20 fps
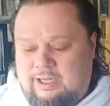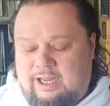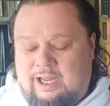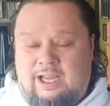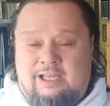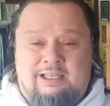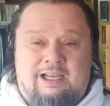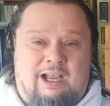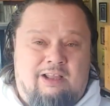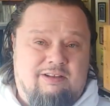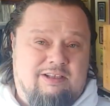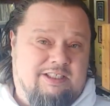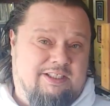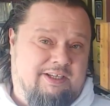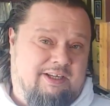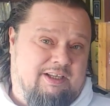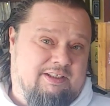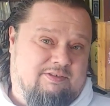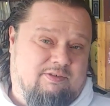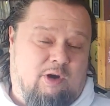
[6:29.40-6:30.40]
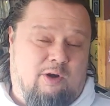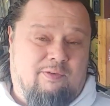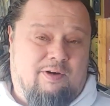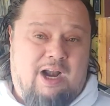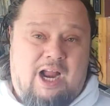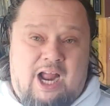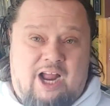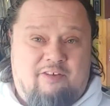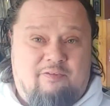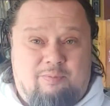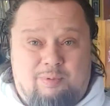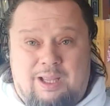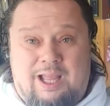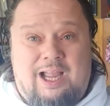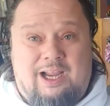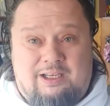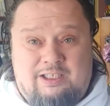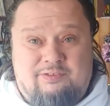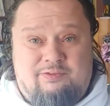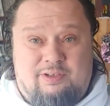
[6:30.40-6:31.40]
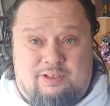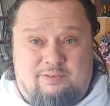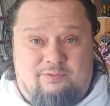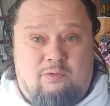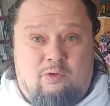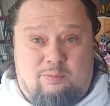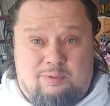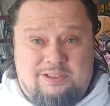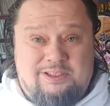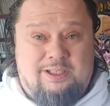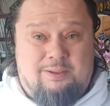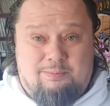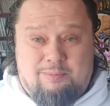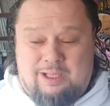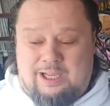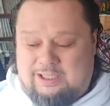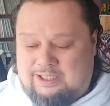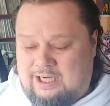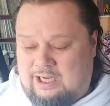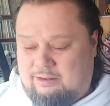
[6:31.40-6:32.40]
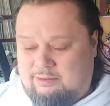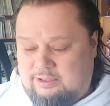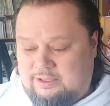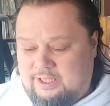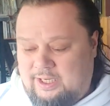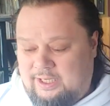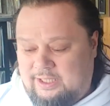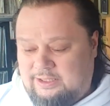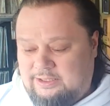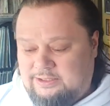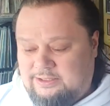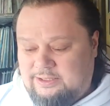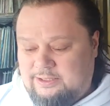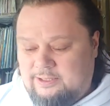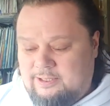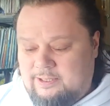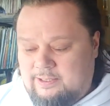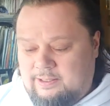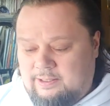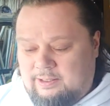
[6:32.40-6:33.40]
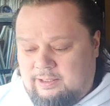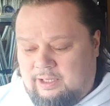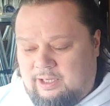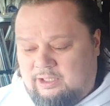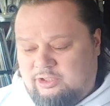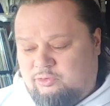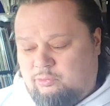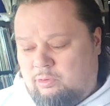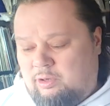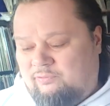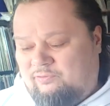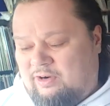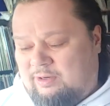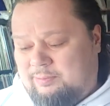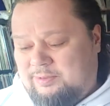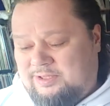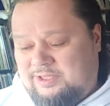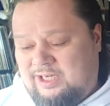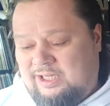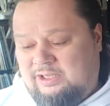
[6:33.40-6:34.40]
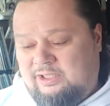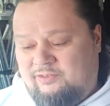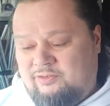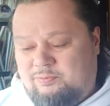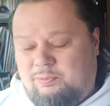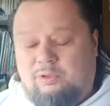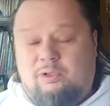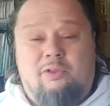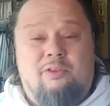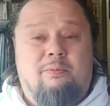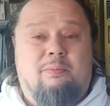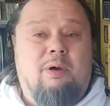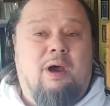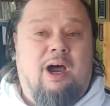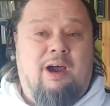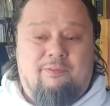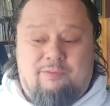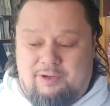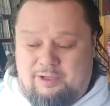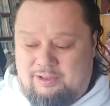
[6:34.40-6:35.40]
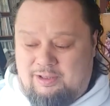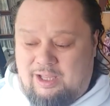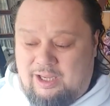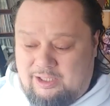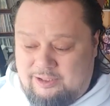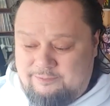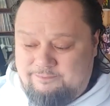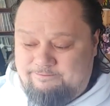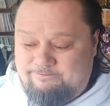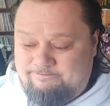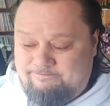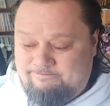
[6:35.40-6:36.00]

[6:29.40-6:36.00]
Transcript: and now the city is over half black. It's 54% black nowadays. 25% lives below the poverty line.